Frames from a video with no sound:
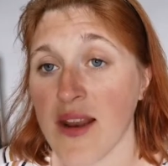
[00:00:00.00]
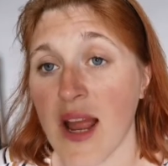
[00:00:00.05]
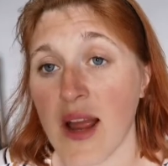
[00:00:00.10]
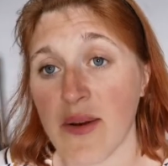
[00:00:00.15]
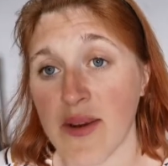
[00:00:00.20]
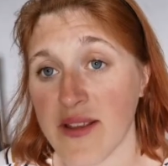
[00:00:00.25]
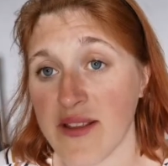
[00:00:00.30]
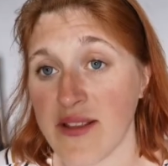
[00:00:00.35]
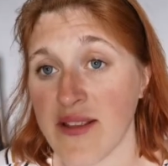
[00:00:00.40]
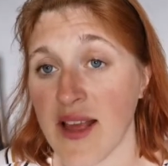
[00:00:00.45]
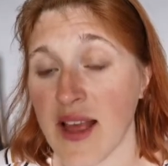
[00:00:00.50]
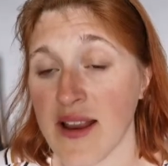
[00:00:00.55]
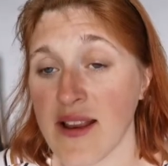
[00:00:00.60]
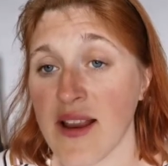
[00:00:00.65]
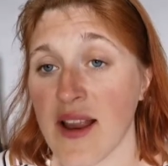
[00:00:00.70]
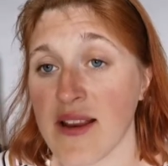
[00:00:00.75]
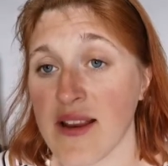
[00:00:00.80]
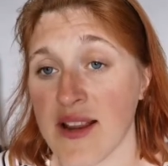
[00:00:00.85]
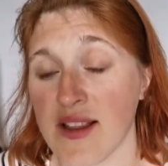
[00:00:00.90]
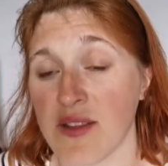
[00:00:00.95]
Now, it's
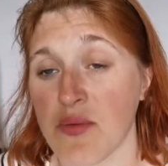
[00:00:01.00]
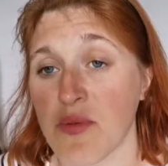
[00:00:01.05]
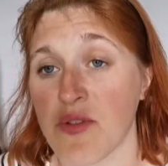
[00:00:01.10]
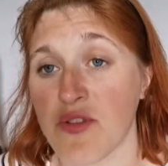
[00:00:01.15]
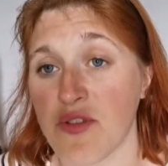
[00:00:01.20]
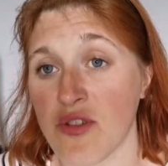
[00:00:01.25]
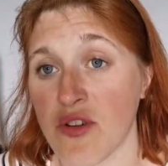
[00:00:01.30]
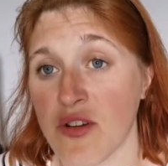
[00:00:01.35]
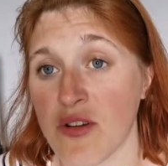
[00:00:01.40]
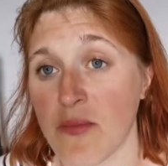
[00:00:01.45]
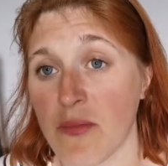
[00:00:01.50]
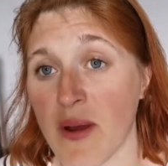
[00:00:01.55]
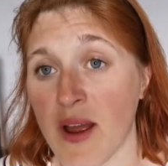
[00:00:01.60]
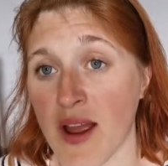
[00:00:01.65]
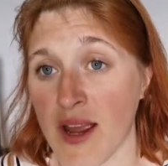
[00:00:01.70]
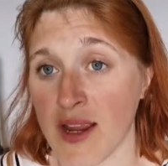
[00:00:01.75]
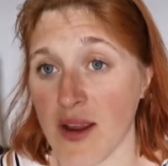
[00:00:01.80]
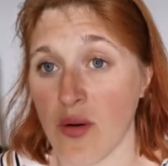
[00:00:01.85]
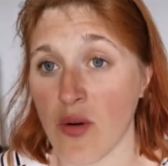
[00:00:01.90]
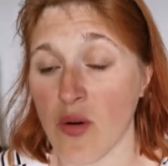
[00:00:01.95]
said that this was done
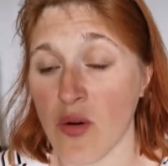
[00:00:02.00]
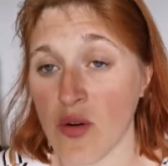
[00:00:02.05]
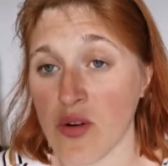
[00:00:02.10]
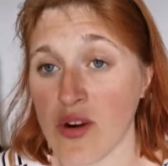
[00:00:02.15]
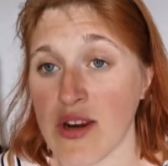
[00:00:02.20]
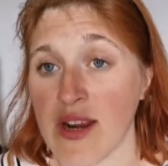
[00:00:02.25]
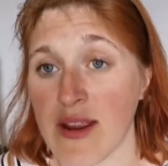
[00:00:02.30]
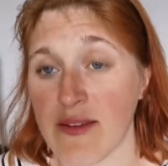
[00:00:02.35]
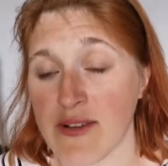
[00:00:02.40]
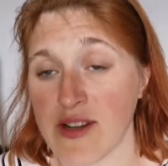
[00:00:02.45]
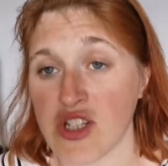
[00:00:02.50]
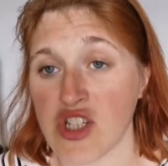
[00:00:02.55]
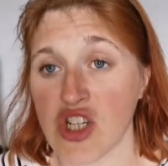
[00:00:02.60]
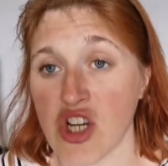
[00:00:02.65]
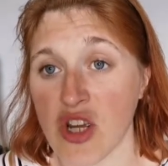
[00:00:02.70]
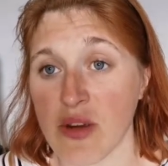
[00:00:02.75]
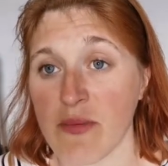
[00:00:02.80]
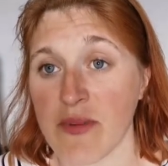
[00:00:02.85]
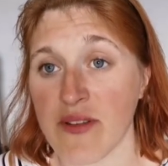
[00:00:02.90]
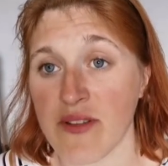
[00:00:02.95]
by ordinary
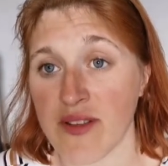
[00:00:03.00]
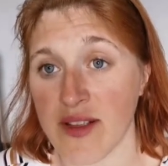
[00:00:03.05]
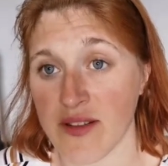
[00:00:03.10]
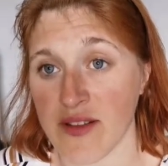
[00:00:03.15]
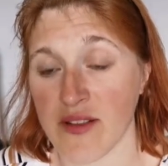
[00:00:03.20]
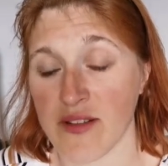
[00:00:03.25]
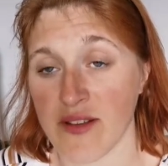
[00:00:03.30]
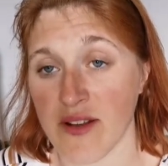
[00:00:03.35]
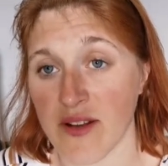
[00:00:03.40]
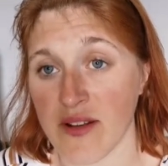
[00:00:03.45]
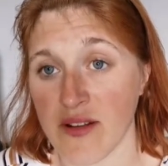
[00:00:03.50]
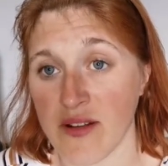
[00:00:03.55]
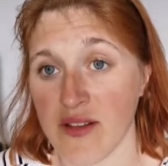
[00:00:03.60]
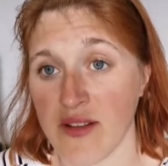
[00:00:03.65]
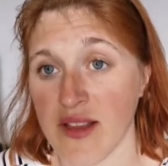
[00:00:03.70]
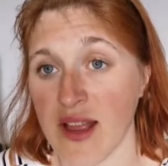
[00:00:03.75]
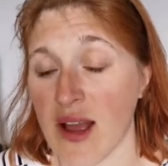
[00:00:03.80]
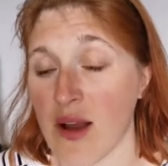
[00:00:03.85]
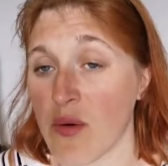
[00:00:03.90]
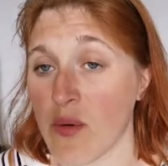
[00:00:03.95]
German
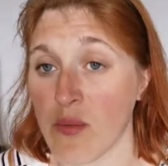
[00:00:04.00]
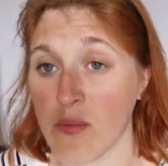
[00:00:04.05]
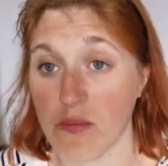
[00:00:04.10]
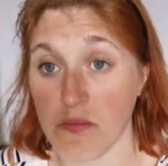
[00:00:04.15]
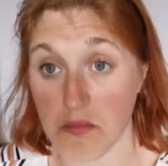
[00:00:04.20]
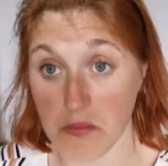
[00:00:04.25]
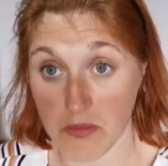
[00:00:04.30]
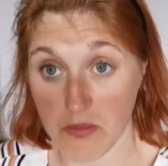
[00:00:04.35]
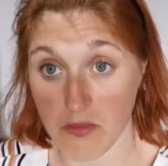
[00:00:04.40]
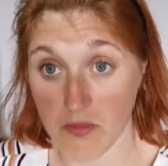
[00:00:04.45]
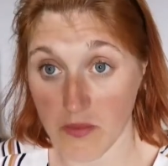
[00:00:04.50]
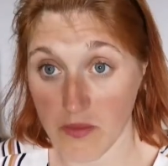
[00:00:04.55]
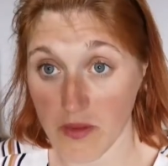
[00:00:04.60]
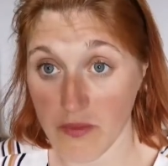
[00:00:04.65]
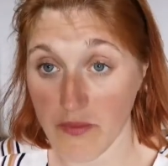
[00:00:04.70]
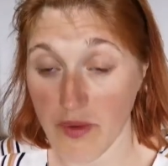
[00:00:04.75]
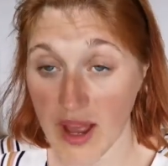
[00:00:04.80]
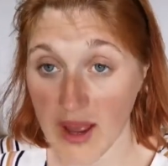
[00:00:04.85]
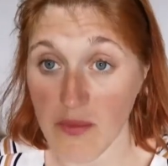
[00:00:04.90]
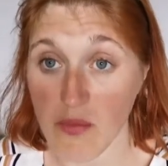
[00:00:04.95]
citizens. Now,
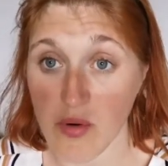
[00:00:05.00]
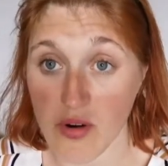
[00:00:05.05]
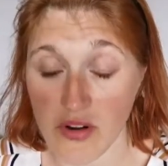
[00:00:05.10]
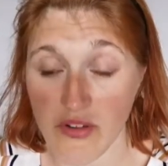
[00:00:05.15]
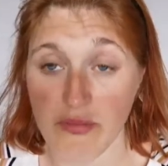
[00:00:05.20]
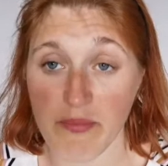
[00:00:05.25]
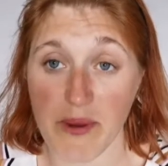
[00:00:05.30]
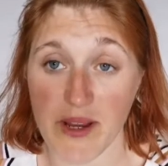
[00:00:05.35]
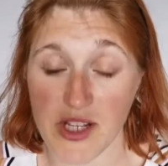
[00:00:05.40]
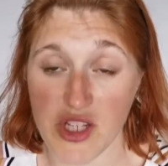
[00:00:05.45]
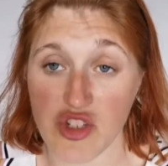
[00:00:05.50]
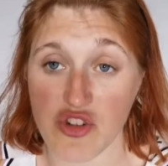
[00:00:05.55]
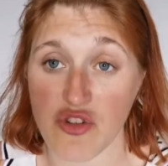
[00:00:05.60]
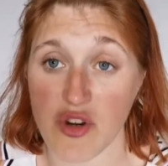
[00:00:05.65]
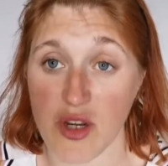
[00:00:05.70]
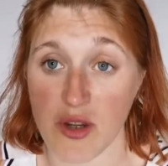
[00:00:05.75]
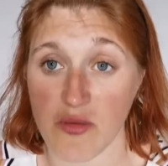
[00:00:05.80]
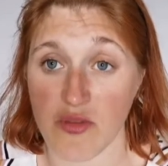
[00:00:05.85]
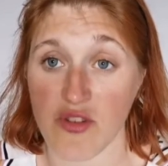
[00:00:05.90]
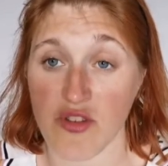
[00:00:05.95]
that would have been
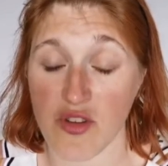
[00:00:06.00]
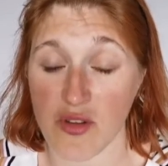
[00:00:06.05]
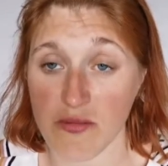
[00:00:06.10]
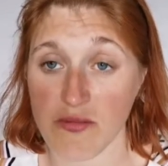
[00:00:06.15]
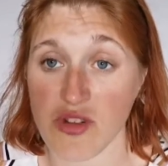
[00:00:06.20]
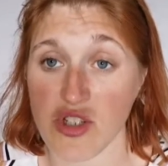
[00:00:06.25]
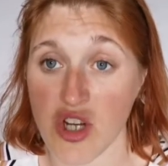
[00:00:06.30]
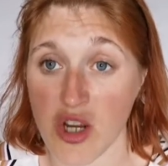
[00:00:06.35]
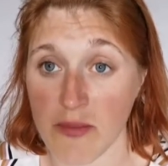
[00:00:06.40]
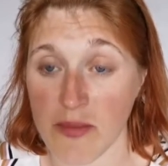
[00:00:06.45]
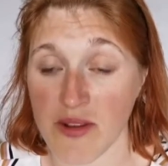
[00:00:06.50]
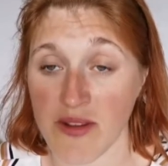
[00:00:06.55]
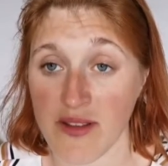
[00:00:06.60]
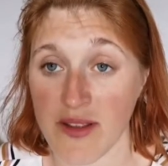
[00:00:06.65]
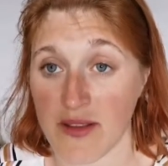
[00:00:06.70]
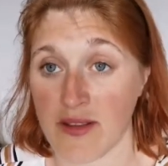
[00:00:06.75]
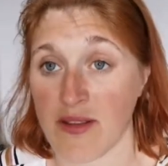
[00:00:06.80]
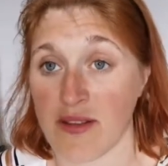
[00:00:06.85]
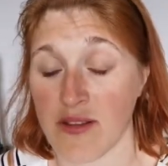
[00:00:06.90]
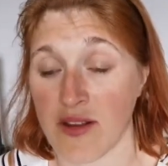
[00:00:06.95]
true. Some German
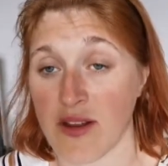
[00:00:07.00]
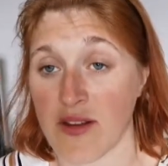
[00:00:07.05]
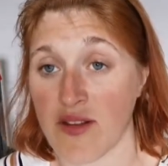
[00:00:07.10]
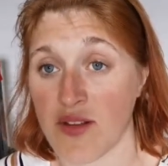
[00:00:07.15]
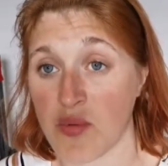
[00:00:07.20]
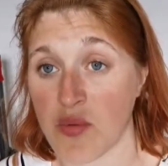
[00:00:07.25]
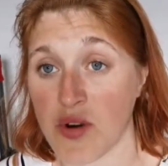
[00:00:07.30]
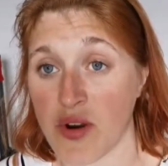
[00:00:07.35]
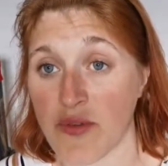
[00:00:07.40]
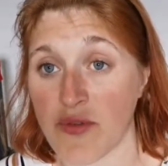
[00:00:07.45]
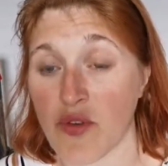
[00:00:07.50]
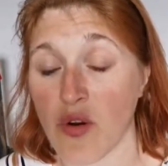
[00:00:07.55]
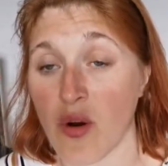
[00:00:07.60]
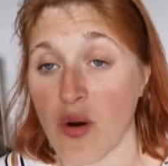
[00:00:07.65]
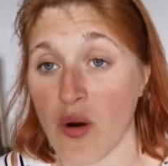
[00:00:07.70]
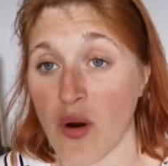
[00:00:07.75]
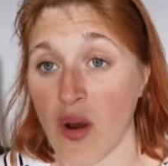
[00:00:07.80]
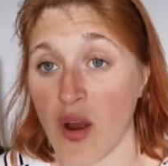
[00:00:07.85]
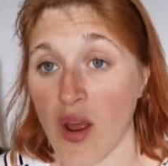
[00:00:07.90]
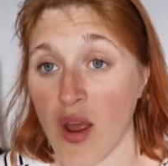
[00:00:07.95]
citizens would have
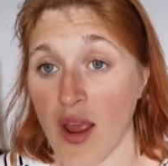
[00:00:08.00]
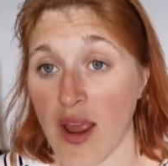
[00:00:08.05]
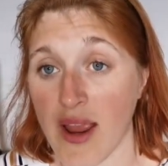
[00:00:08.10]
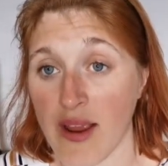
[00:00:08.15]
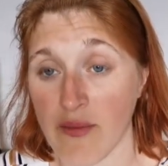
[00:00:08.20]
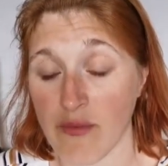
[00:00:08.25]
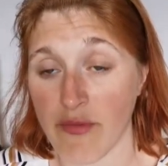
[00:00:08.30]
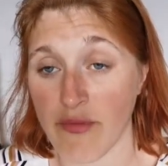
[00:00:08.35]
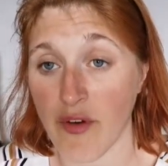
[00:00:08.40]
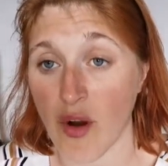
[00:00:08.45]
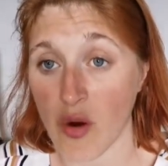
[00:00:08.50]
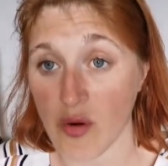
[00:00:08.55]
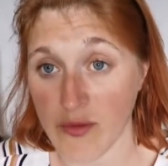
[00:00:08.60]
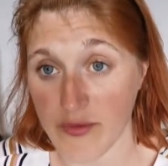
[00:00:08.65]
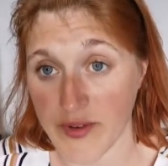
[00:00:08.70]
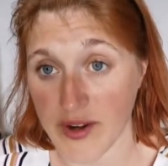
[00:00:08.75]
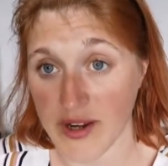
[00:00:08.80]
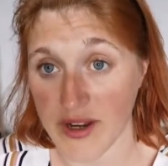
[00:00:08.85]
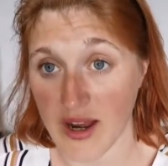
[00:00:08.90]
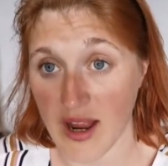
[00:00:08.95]
got
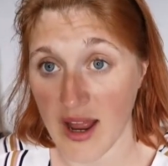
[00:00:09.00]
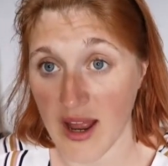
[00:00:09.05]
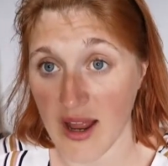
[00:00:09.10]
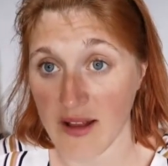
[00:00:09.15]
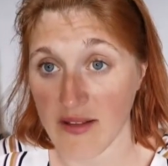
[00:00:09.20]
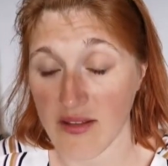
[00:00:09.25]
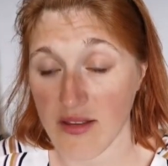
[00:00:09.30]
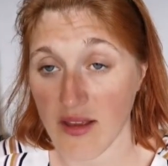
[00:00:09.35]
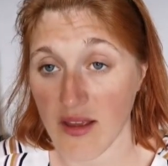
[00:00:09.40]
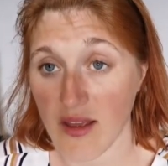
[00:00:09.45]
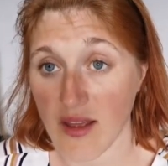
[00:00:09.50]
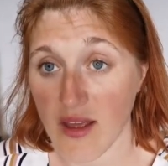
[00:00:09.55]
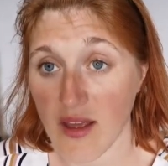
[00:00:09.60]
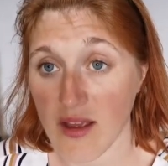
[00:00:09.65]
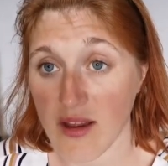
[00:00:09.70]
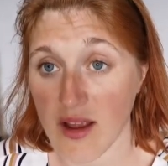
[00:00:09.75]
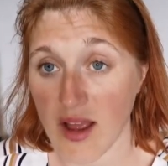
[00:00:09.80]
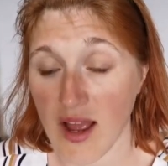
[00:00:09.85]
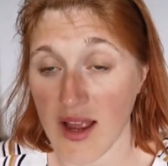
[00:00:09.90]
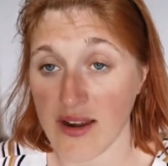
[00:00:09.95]
involved in that.
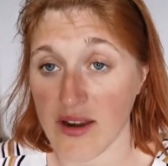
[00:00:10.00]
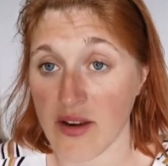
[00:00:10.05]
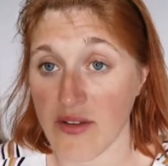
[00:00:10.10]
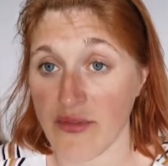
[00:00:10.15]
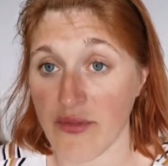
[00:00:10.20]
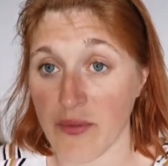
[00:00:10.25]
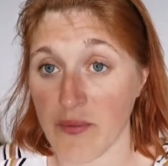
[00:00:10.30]
Kind